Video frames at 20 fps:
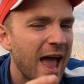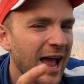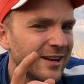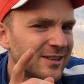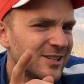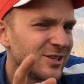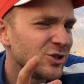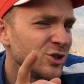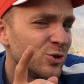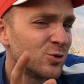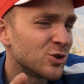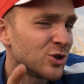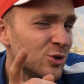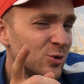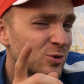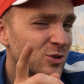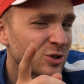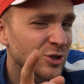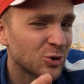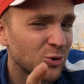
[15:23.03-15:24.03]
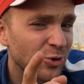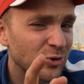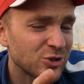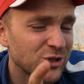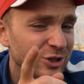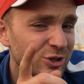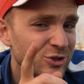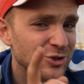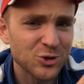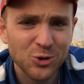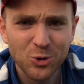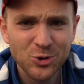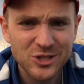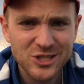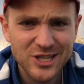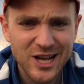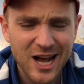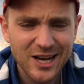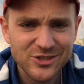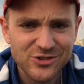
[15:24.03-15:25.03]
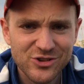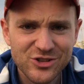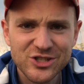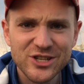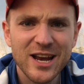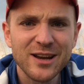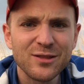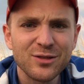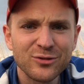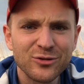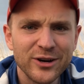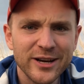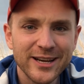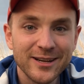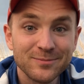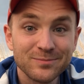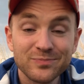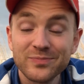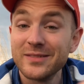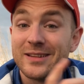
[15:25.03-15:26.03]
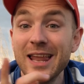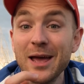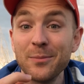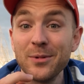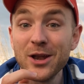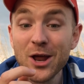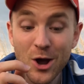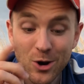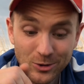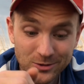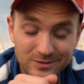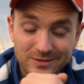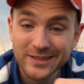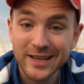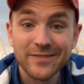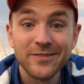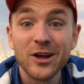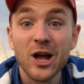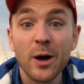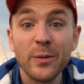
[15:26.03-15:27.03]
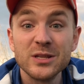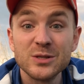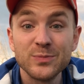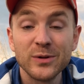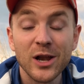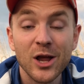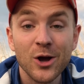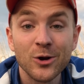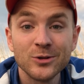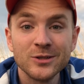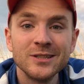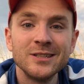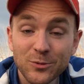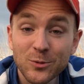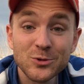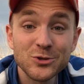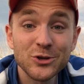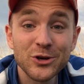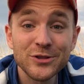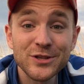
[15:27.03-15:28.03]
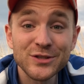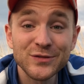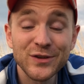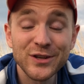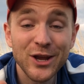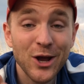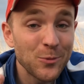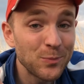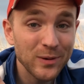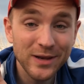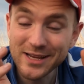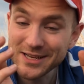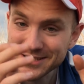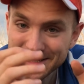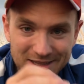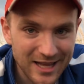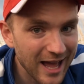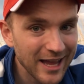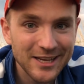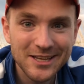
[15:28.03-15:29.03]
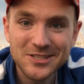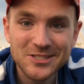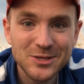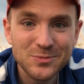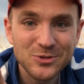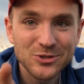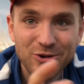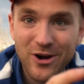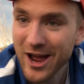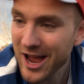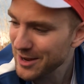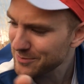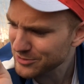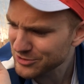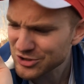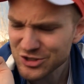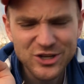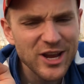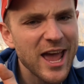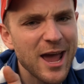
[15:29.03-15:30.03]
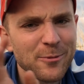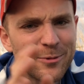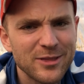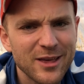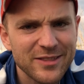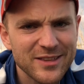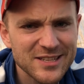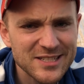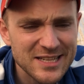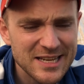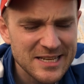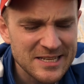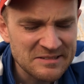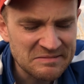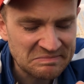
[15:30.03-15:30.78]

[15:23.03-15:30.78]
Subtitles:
And did you choose Torchic as your starter in Gen 3? Let me know in the comments below. If you enjoyed this video, please like and subscribe and share with others.